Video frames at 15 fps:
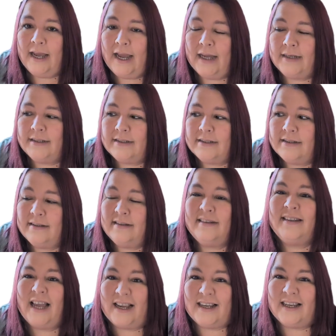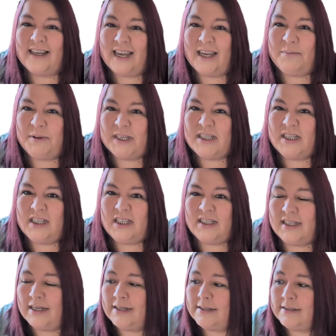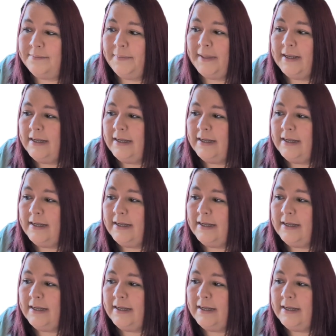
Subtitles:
and that can get a bit tedious.